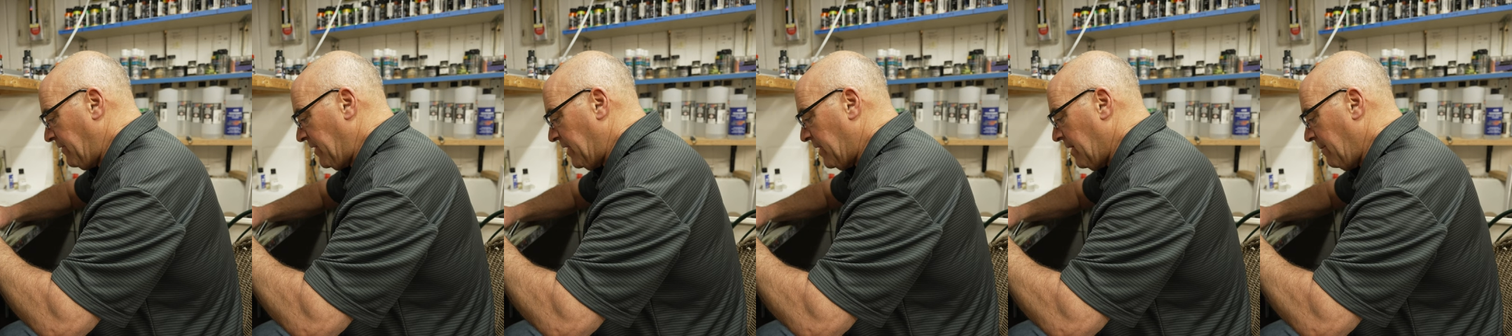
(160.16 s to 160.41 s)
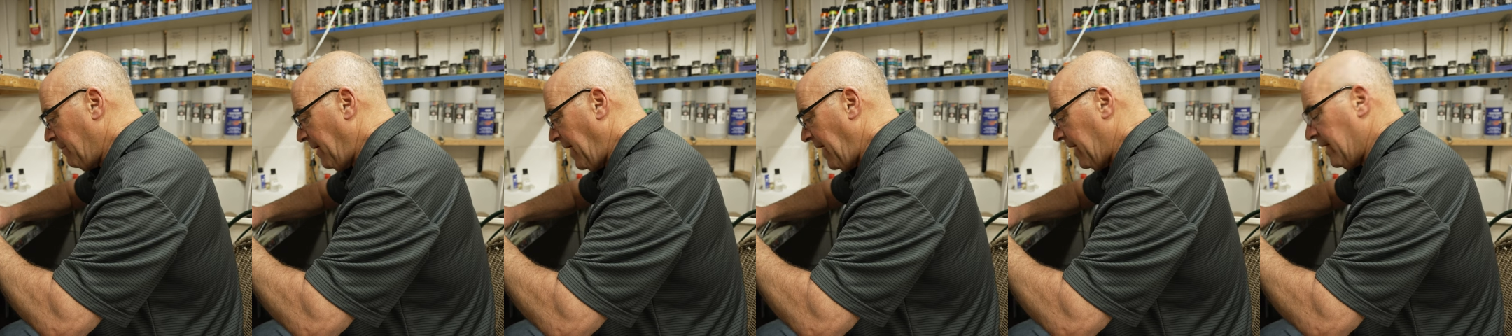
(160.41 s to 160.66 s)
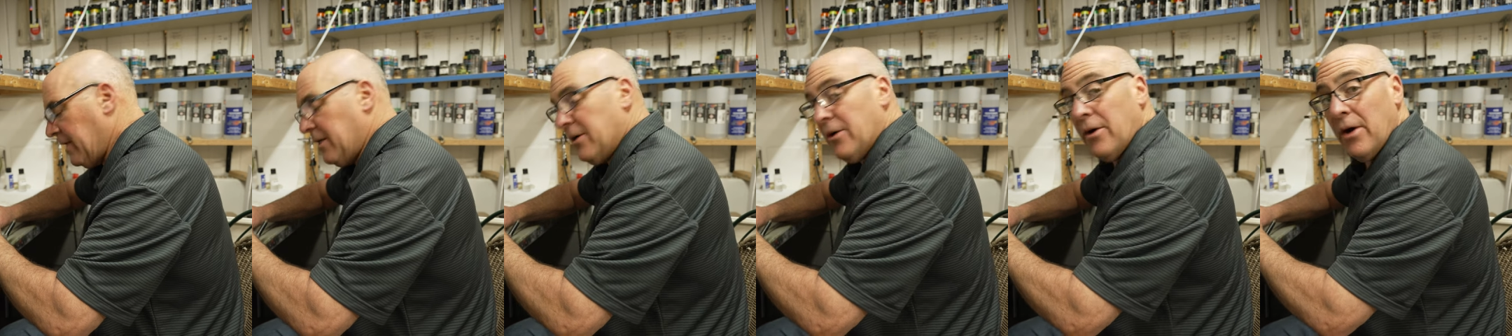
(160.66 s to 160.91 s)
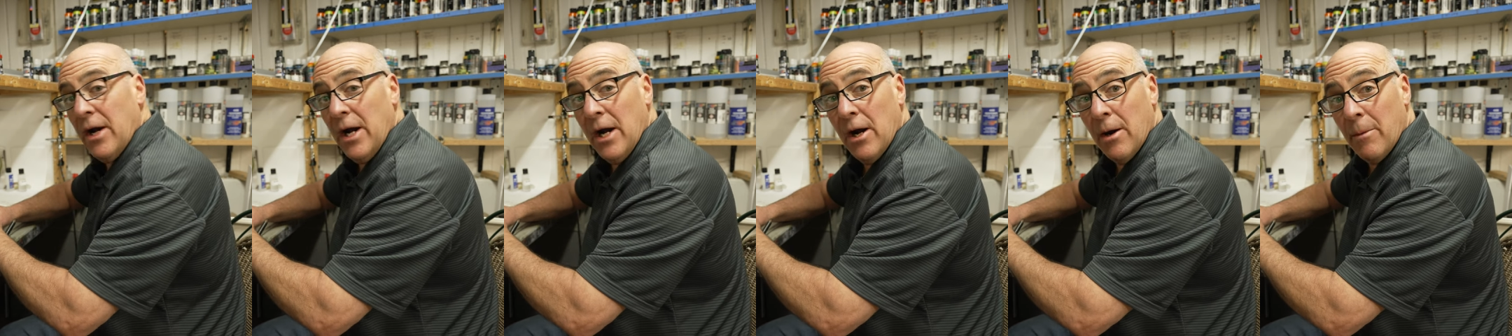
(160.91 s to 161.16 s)
to come out of
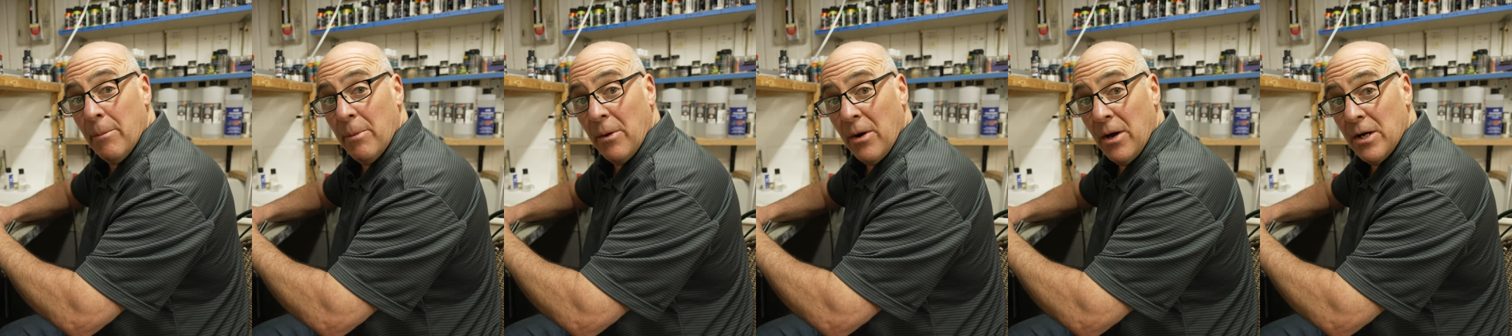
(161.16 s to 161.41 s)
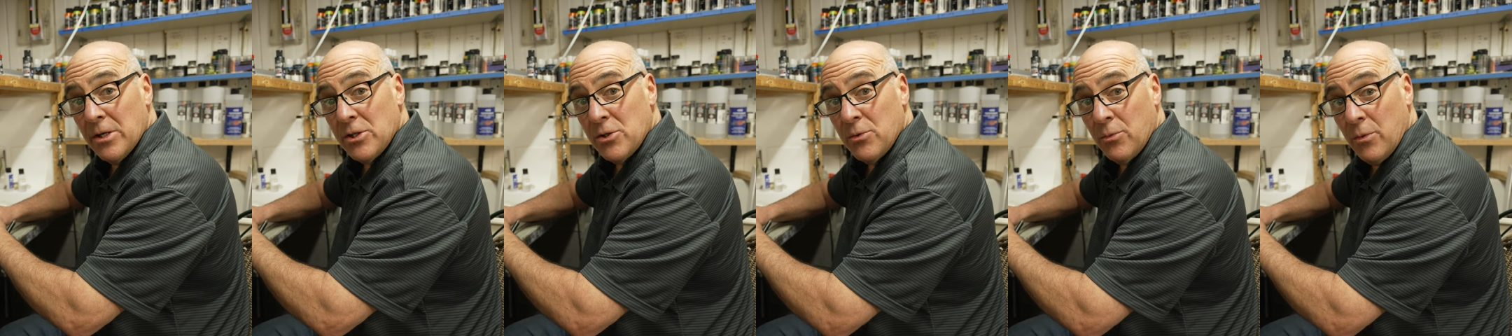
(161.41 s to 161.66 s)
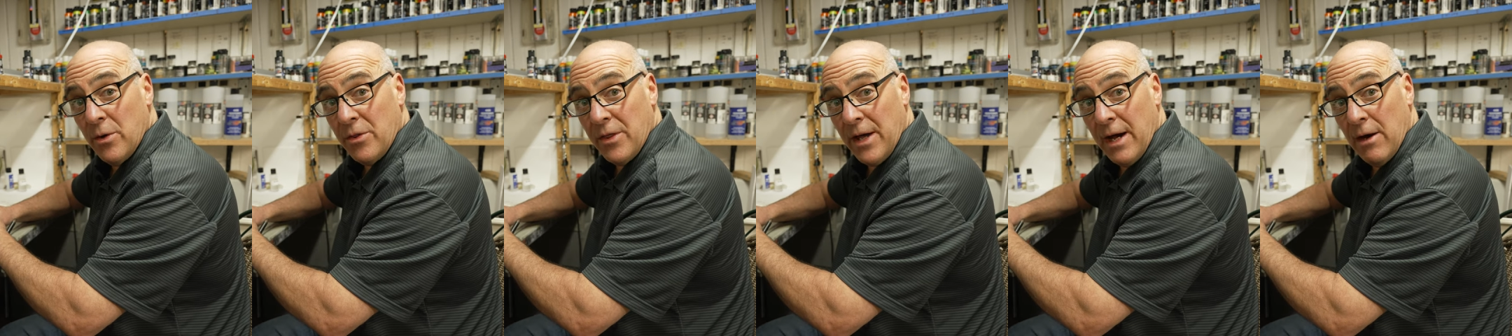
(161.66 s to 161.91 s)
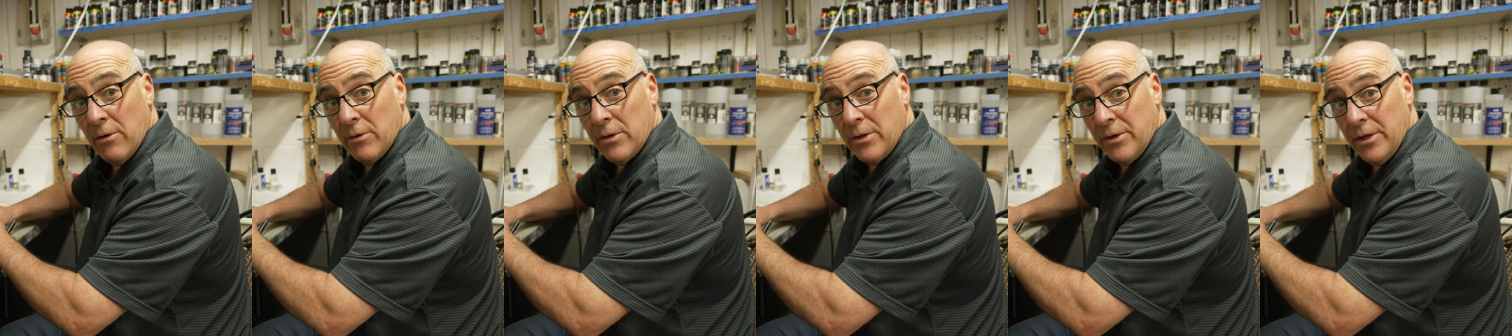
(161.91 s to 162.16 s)
your airbrush
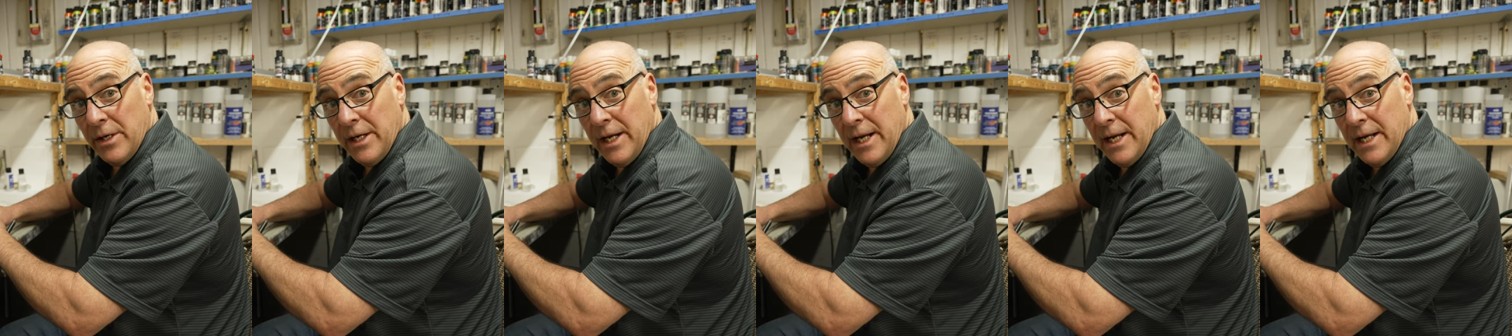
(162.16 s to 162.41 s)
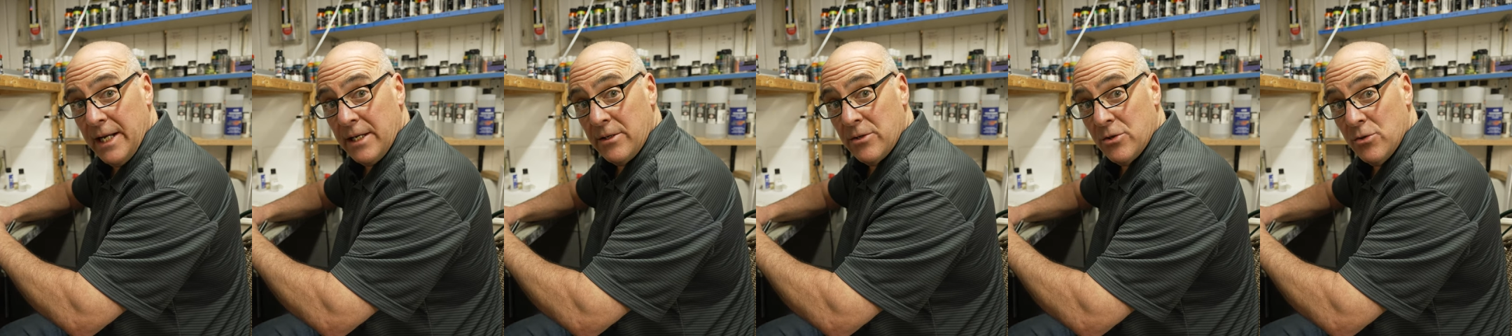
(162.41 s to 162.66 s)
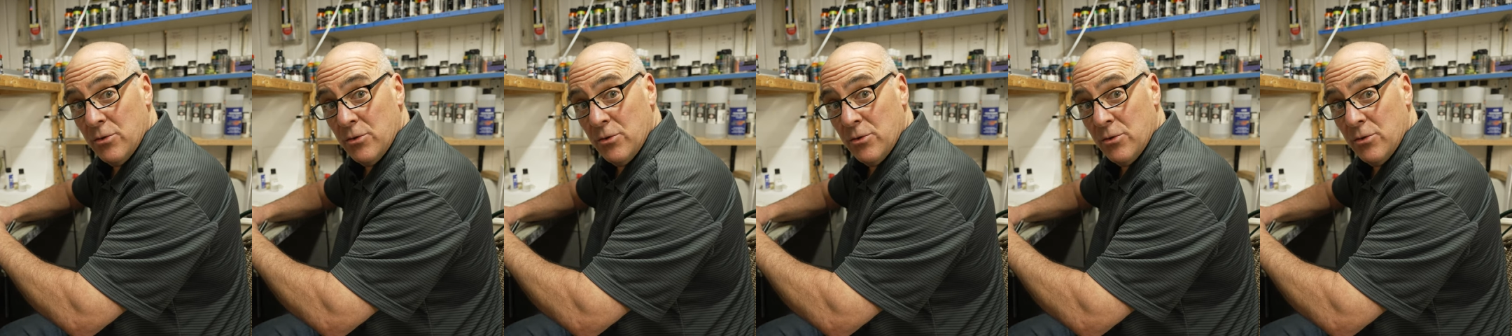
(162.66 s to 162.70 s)
without creating